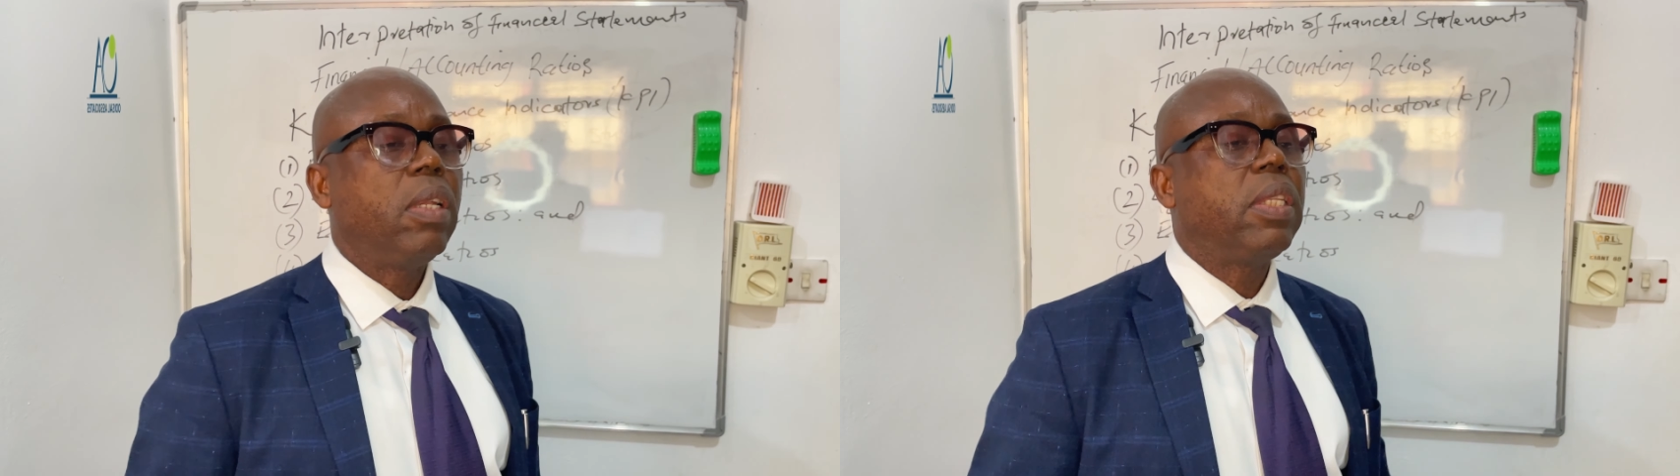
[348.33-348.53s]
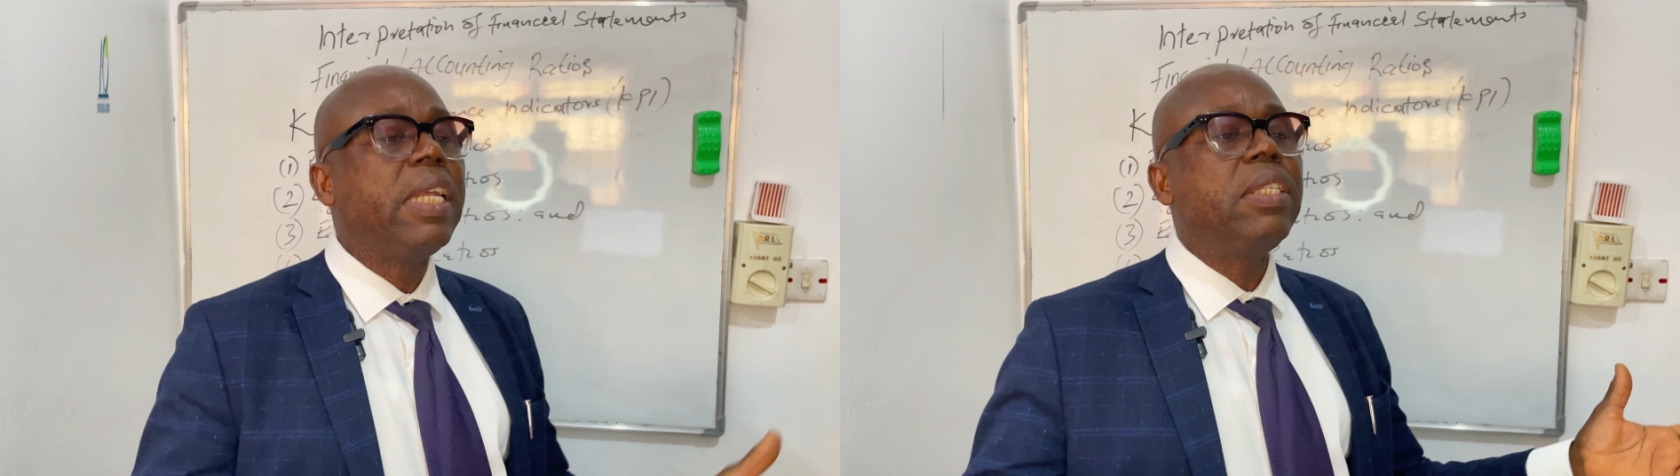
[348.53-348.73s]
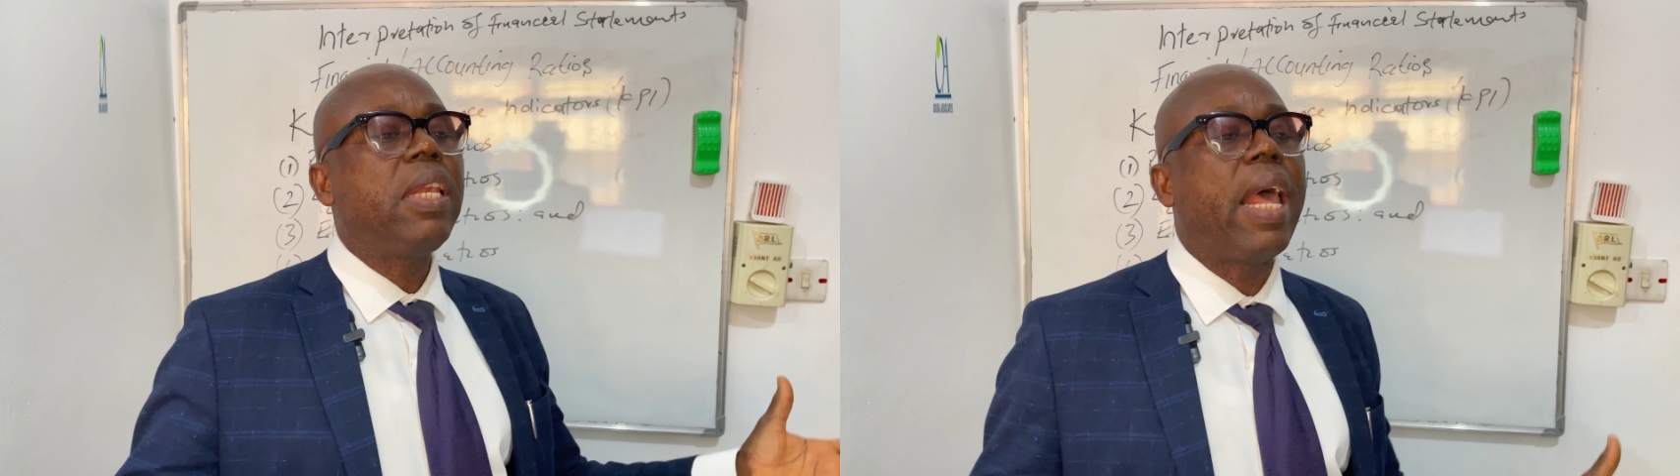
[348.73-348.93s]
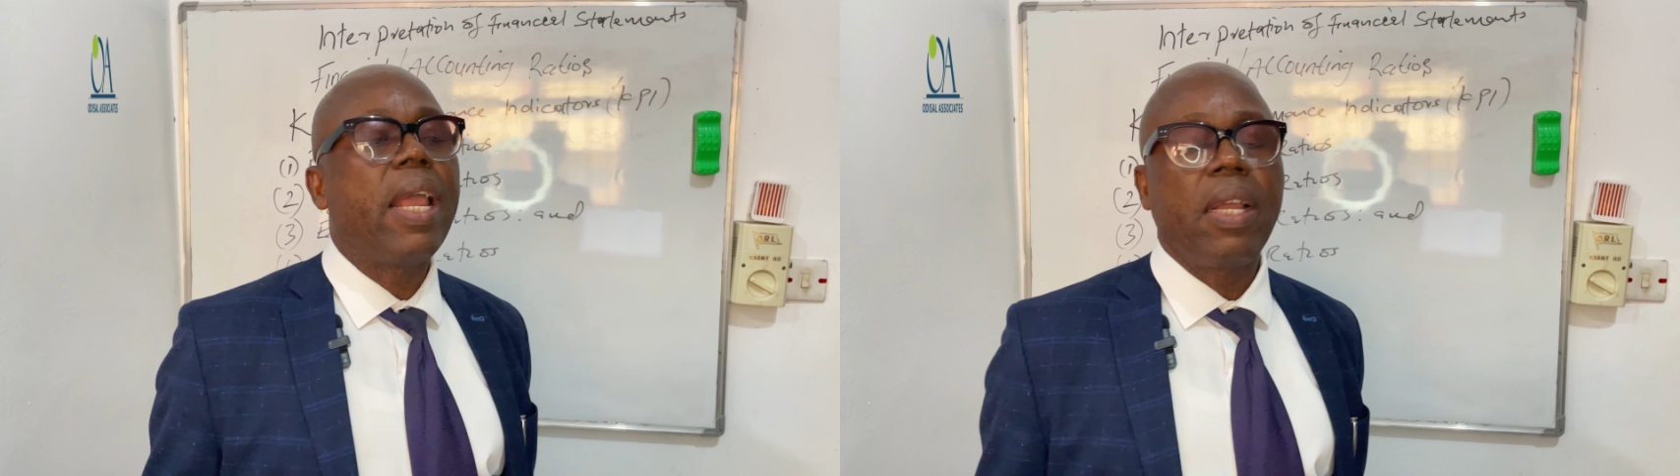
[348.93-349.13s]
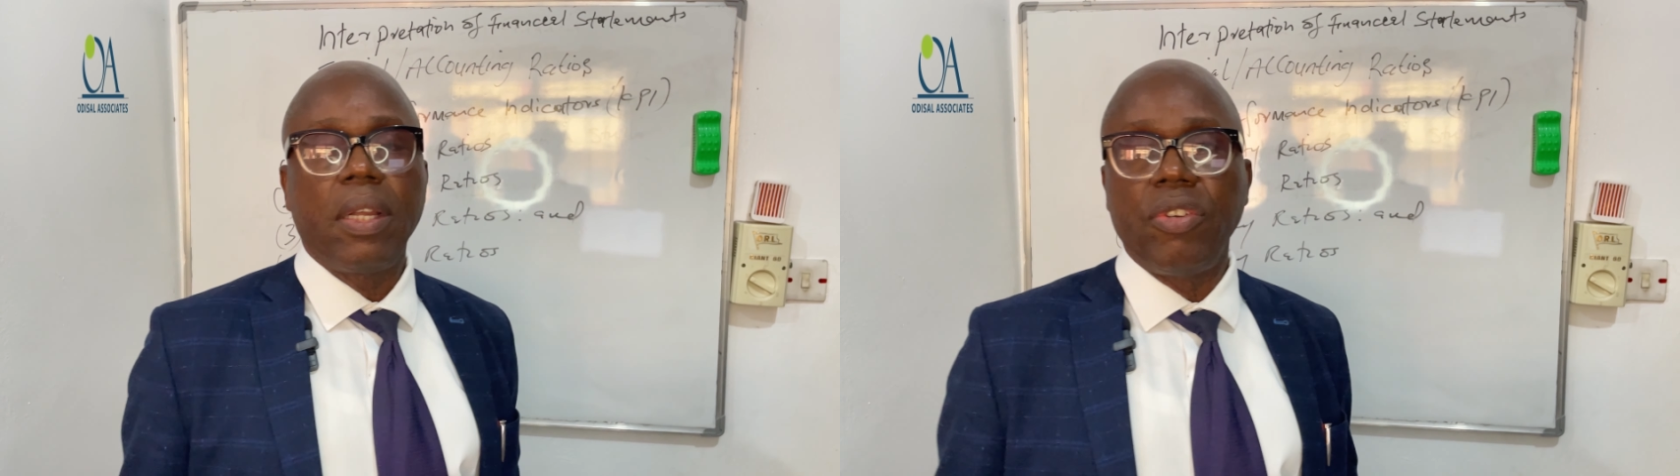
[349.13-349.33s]
Things
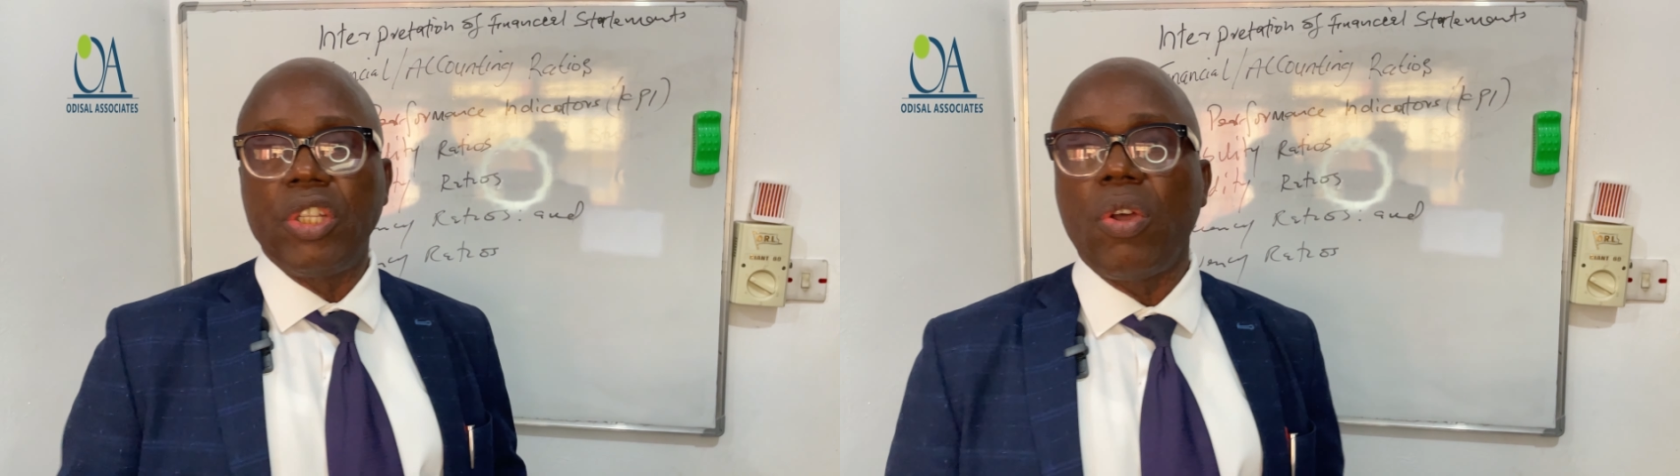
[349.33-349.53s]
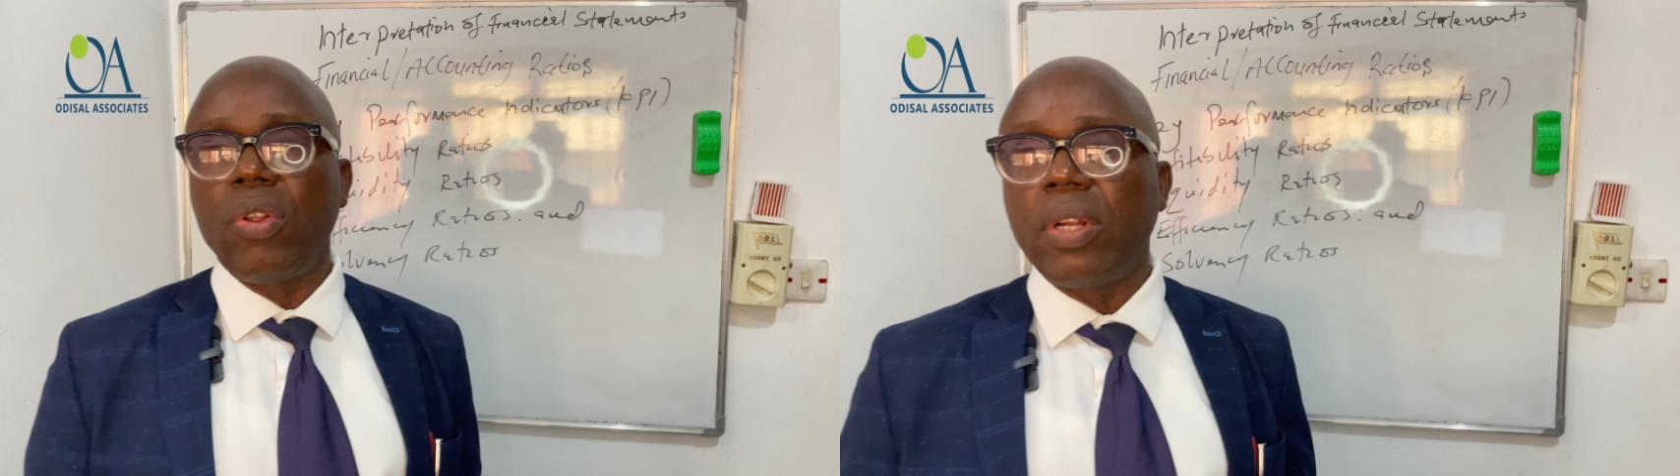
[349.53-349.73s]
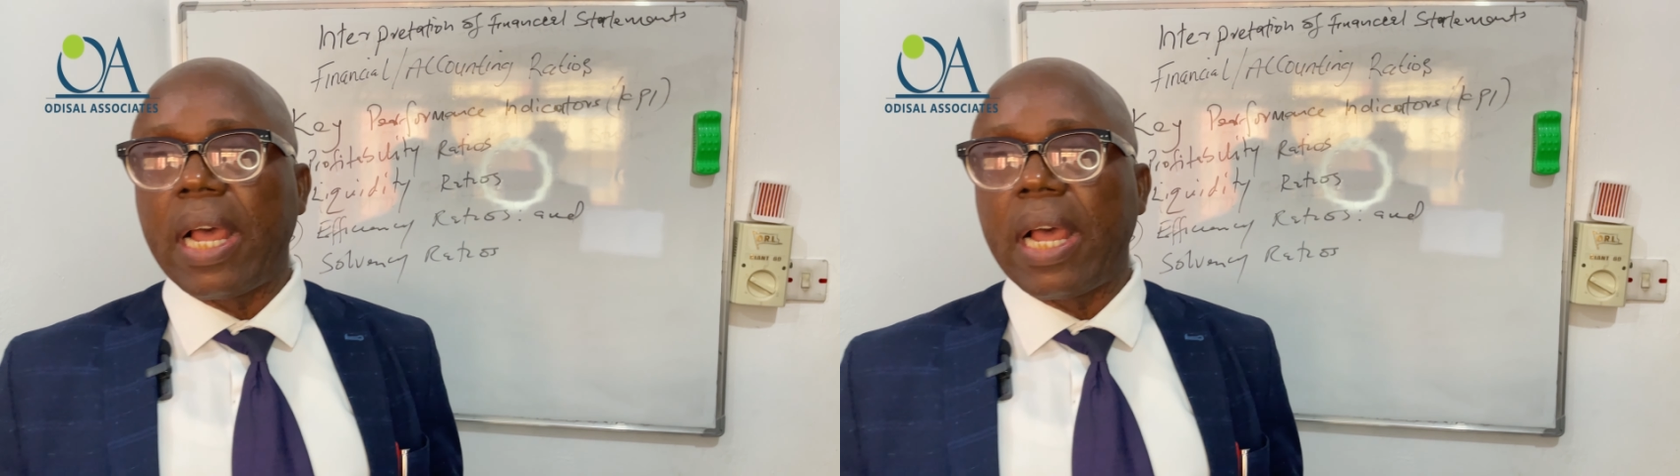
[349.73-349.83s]
like return on